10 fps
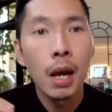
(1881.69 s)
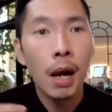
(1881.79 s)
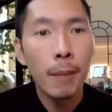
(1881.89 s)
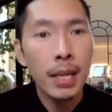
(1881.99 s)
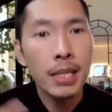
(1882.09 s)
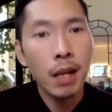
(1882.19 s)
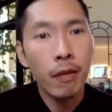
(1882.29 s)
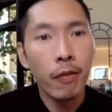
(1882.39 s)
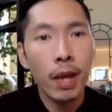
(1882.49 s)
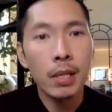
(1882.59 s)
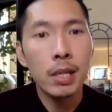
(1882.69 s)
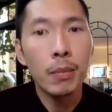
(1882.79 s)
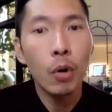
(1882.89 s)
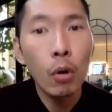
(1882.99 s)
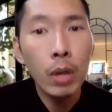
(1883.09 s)
myself and
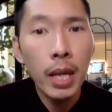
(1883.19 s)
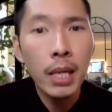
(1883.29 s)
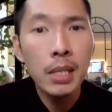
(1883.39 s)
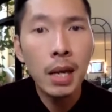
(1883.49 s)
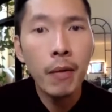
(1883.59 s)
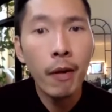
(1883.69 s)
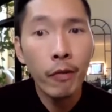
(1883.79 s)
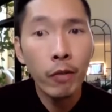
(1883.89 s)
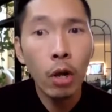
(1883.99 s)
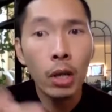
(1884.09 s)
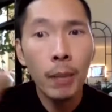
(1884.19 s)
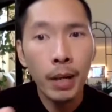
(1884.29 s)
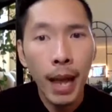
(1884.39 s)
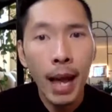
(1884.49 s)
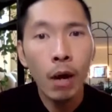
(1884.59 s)
some colleagues have talked
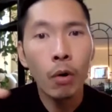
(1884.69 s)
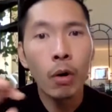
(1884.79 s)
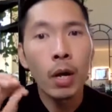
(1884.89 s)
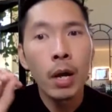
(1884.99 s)
about how